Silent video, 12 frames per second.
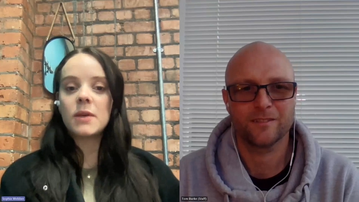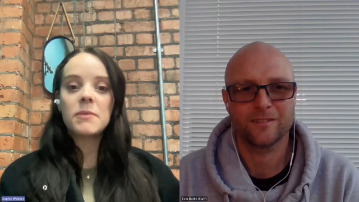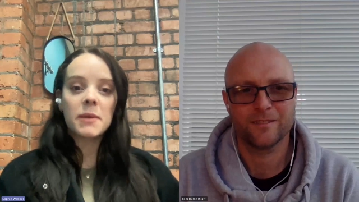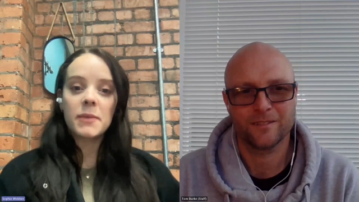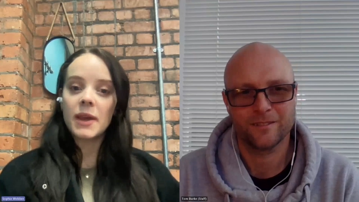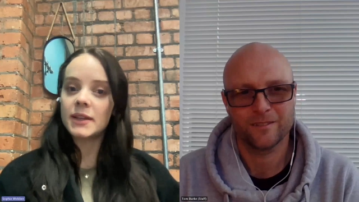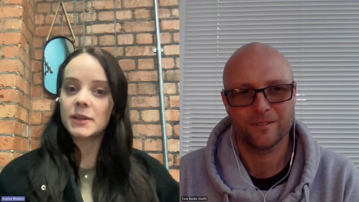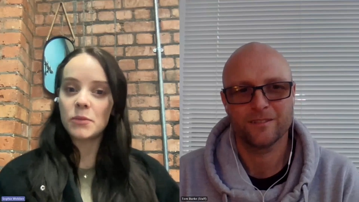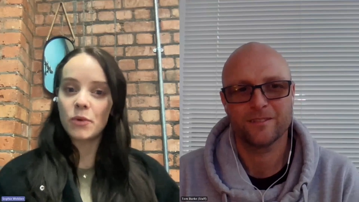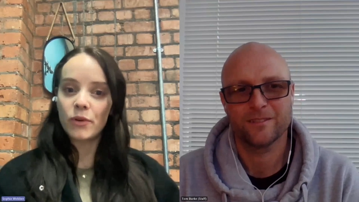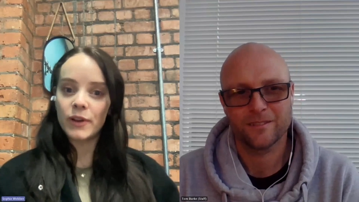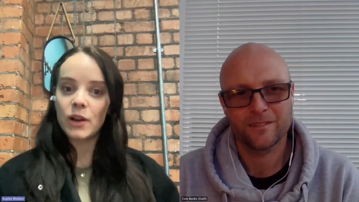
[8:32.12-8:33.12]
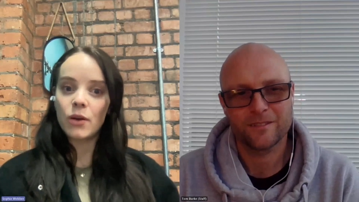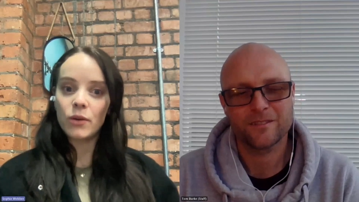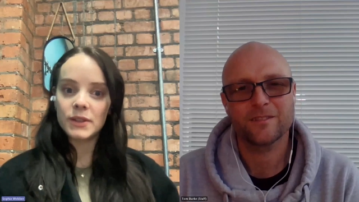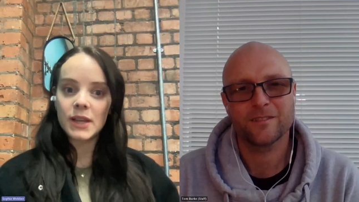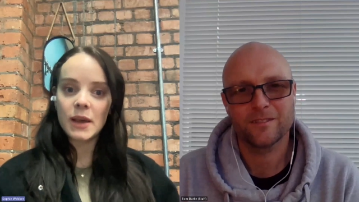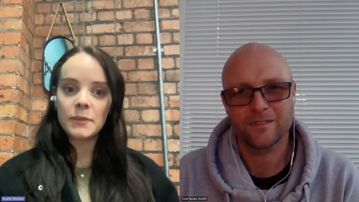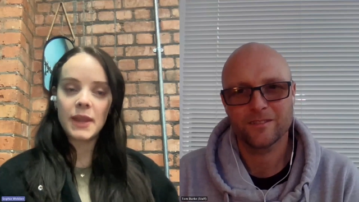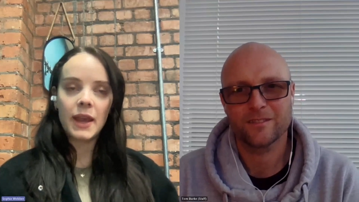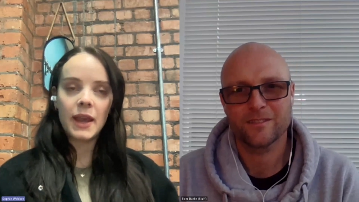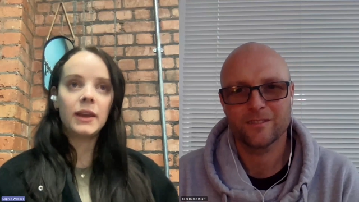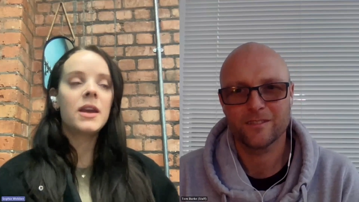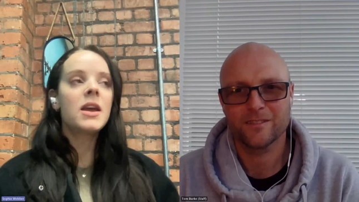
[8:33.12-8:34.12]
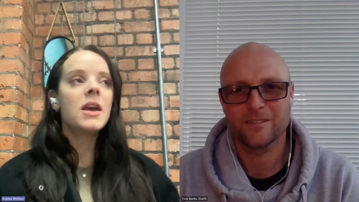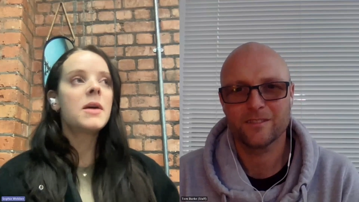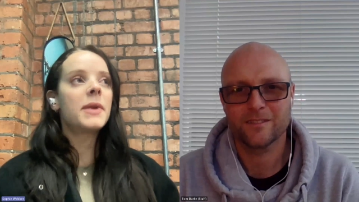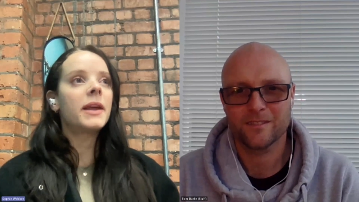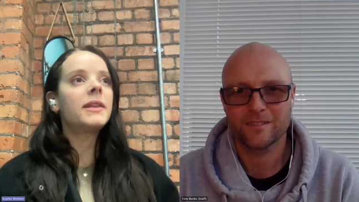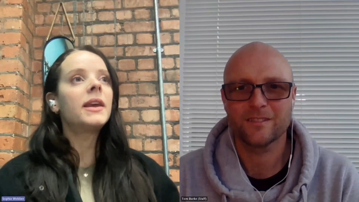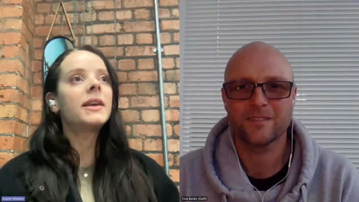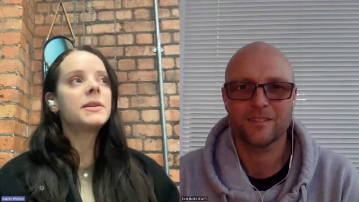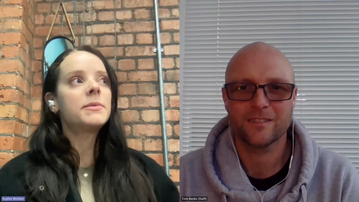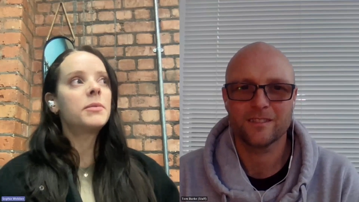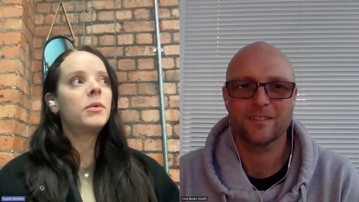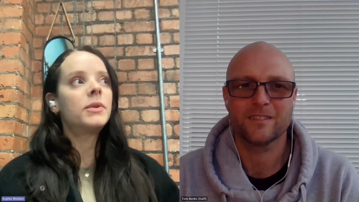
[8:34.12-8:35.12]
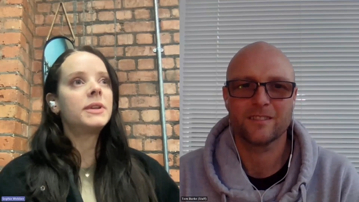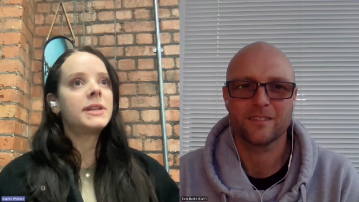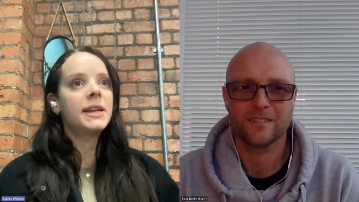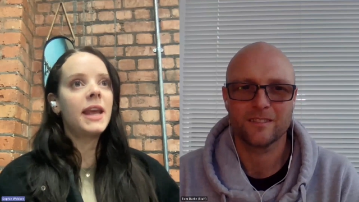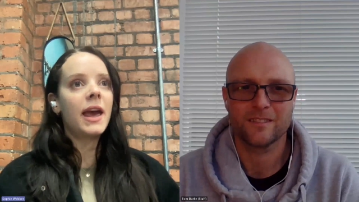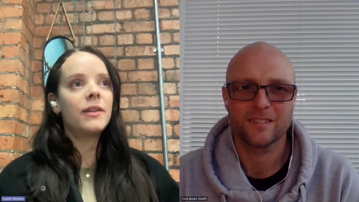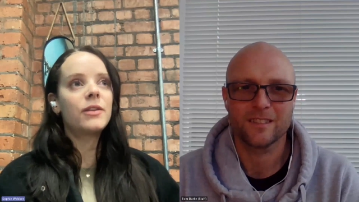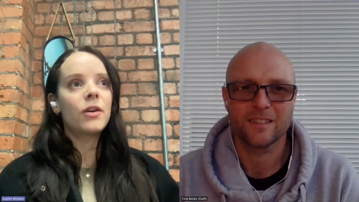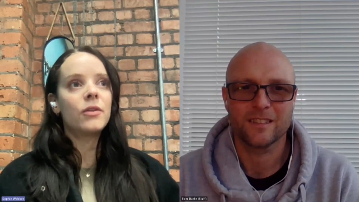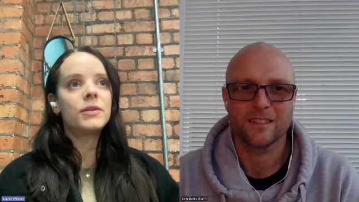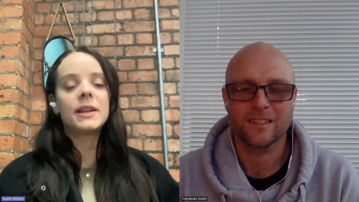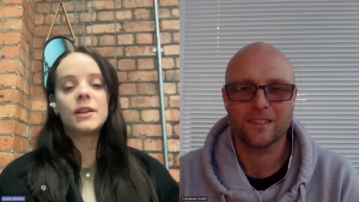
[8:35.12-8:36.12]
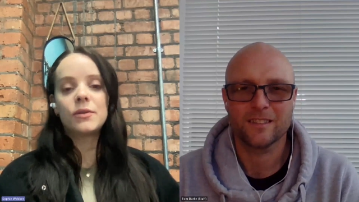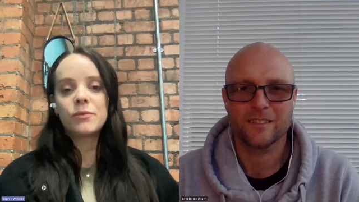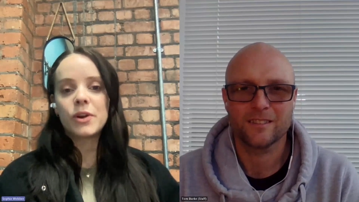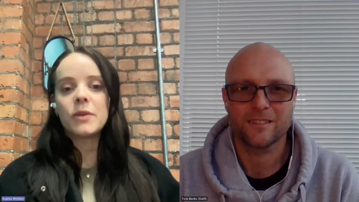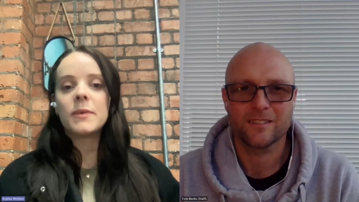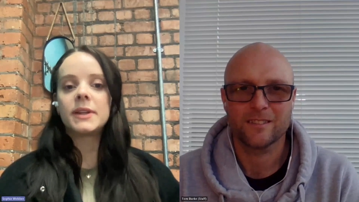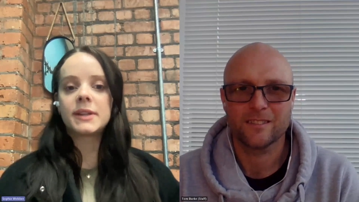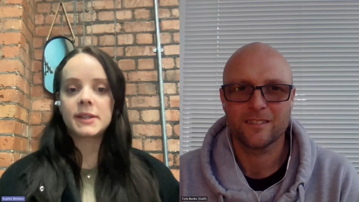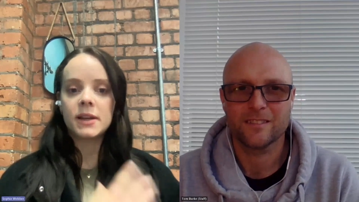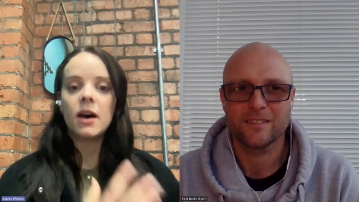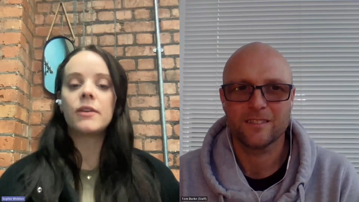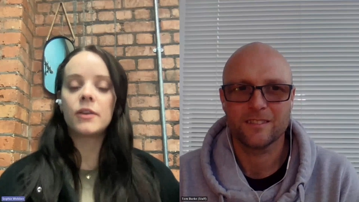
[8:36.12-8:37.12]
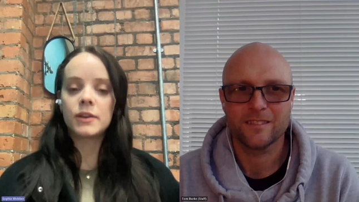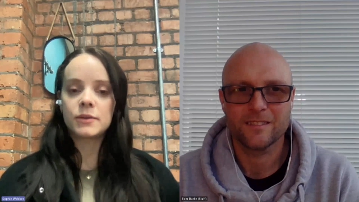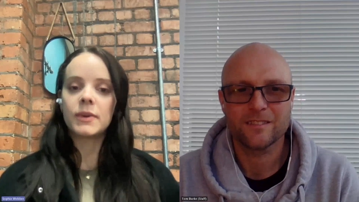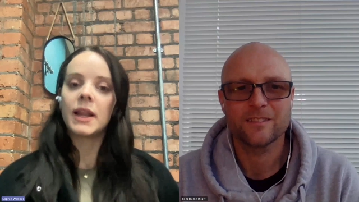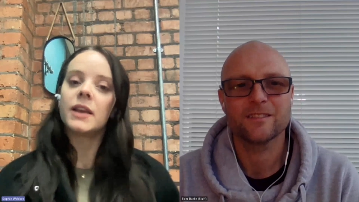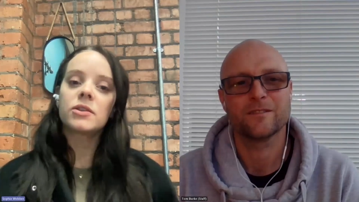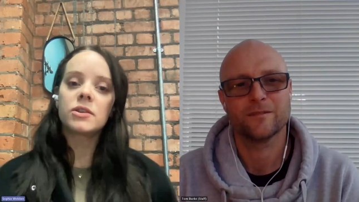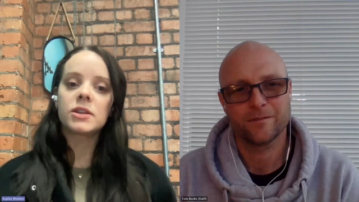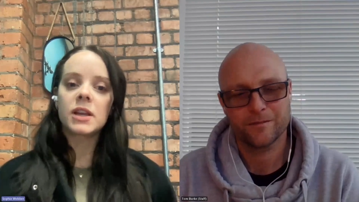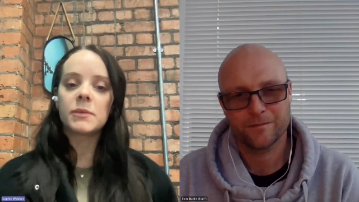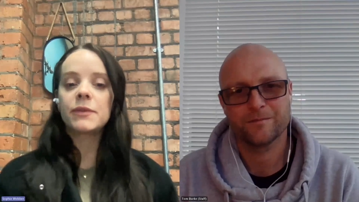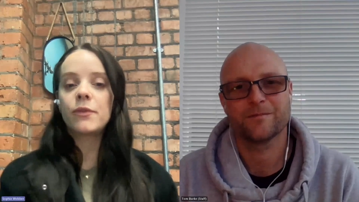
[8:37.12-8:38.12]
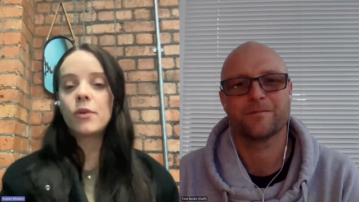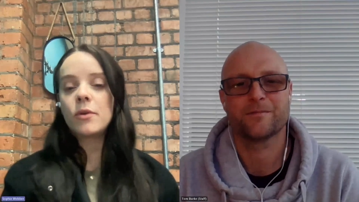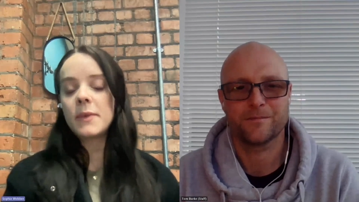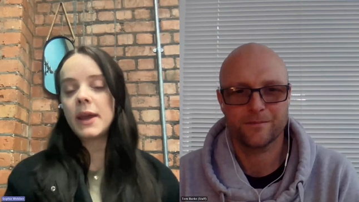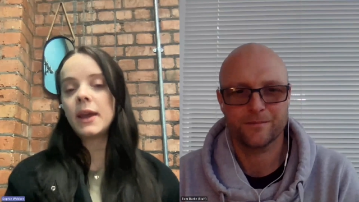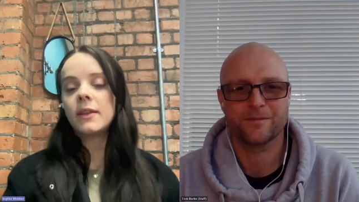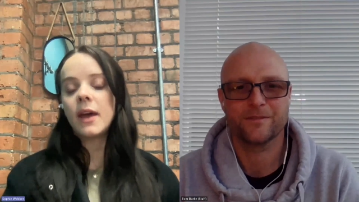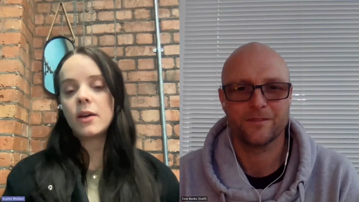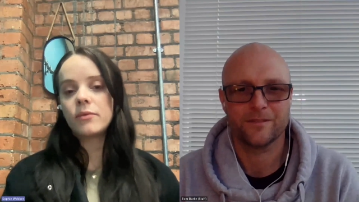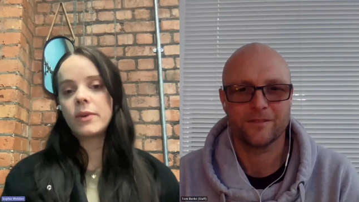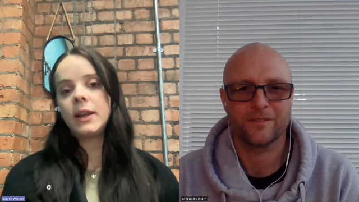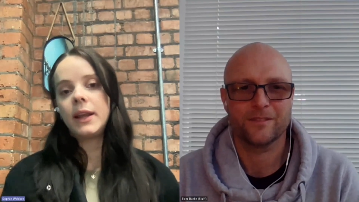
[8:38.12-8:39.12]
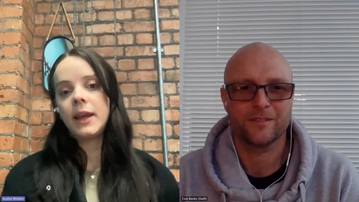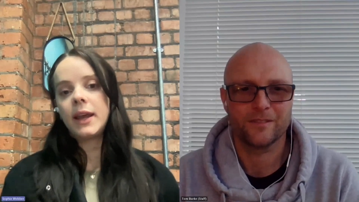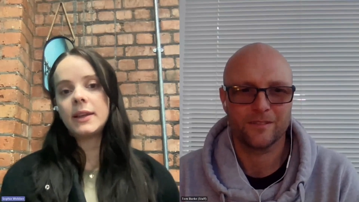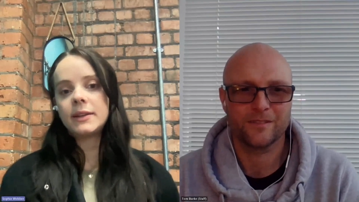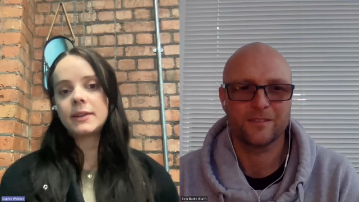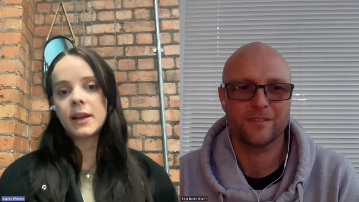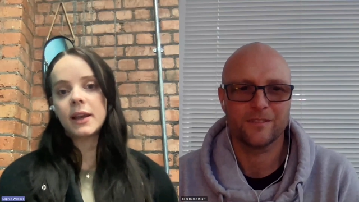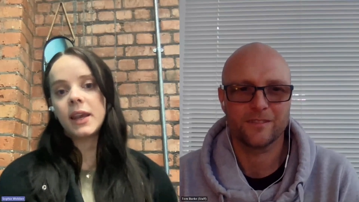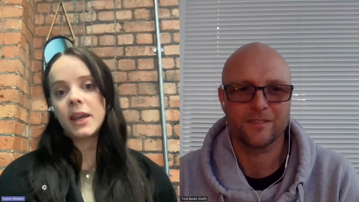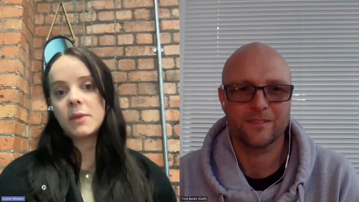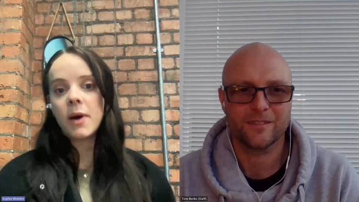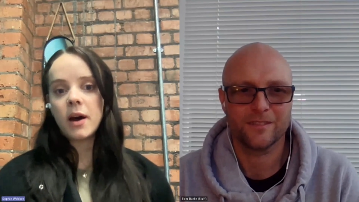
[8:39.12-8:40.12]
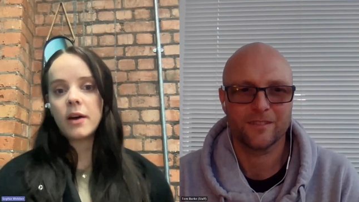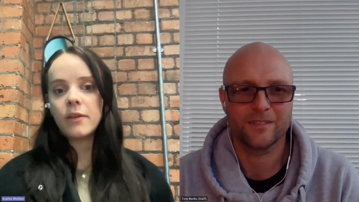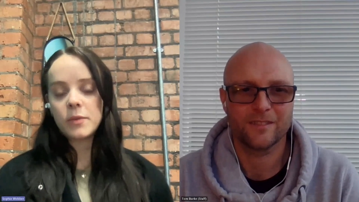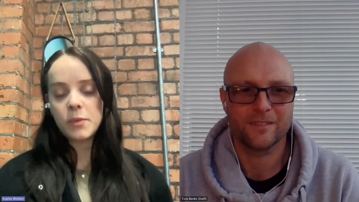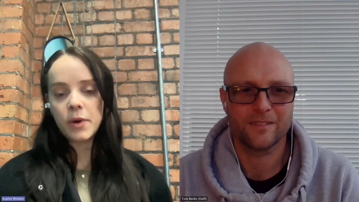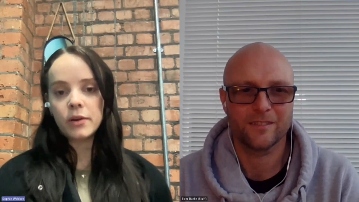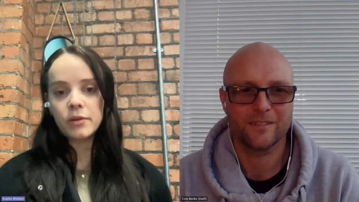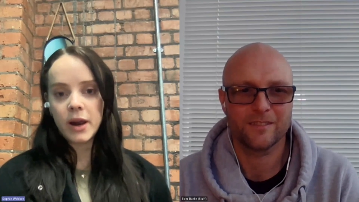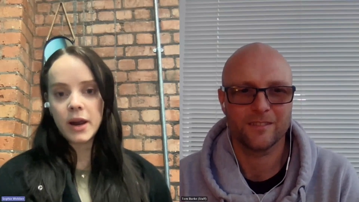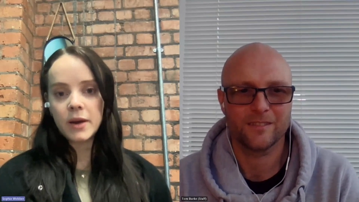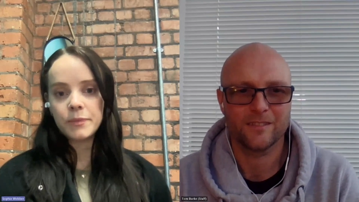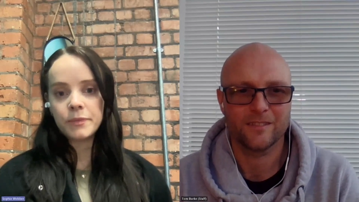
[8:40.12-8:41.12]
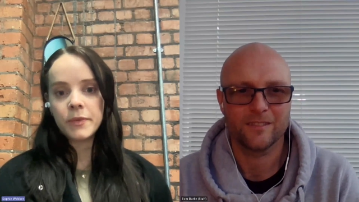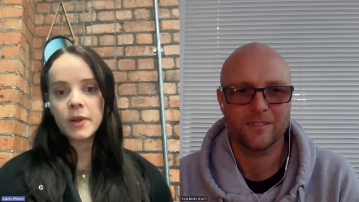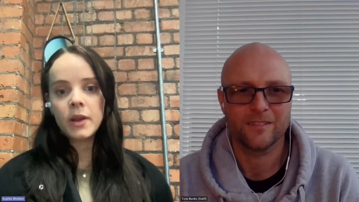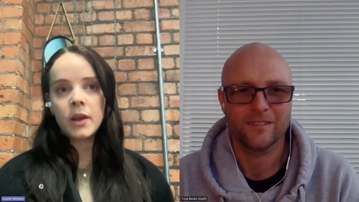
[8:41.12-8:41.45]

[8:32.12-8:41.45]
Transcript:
Speaker 1: term, maybe it is more of a long term thing. But I think it's important to get those in the room and start those relationships forming. And that really is a key part of the program.